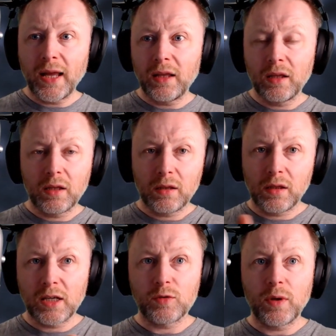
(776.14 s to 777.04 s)
then
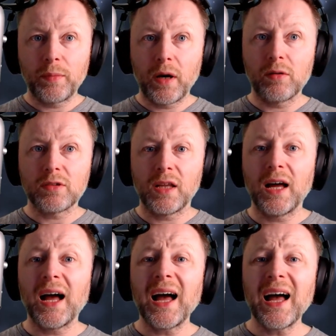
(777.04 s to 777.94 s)
his wee pal's
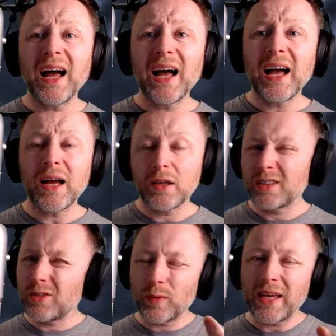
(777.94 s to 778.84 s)
like, ah,
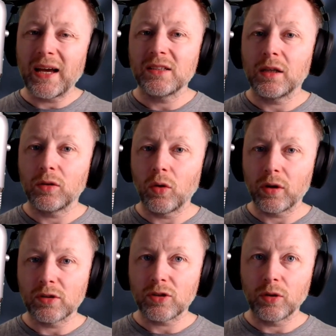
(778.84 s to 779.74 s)
ah, these are wee guys that are
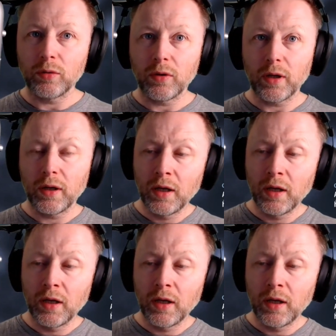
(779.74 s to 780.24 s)
dogging school and all